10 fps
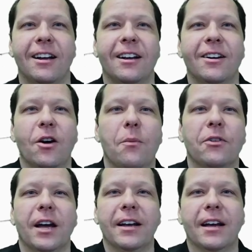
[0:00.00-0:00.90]

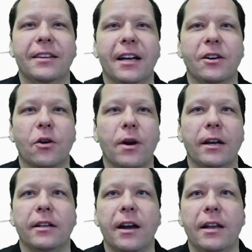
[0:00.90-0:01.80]
hopefully I got that correct
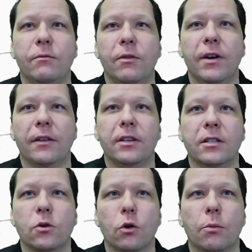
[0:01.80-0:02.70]
there. And we've got these
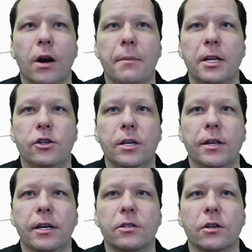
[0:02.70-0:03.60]
cool PrimeNG
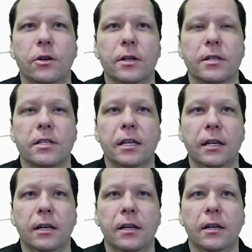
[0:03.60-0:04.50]
things so you can see,
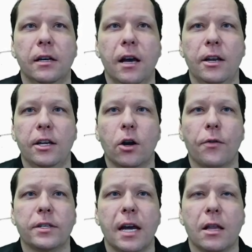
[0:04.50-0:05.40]
and you get all
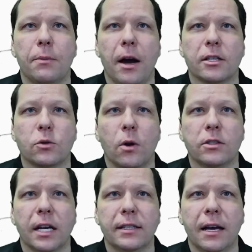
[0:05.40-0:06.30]
this out of the box, as well as
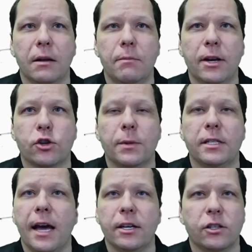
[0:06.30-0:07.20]
like that measurement
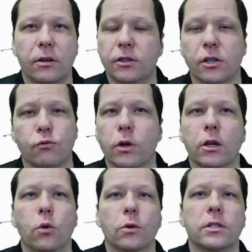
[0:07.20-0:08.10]
tester. It's just really
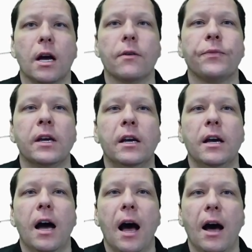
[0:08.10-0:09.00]
cool stuff.
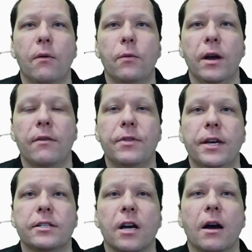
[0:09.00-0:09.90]
We have
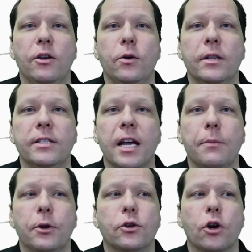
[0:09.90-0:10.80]
this, you can set up
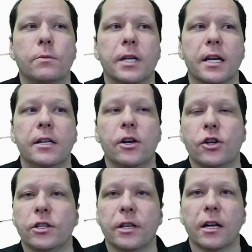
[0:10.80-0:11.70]
your terms and
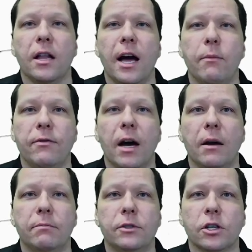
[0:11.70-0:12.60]
conditions in the client. We've got
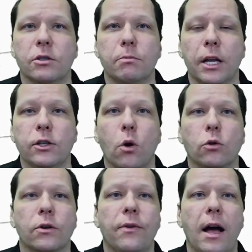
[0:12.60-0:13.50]
just
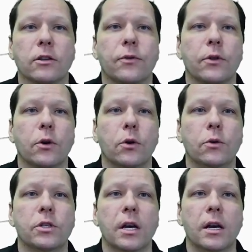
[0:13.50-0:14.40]
placeholder files for
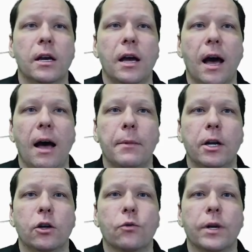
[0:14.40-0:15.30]
those, and
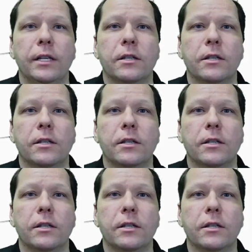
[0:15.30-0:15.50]
agree to the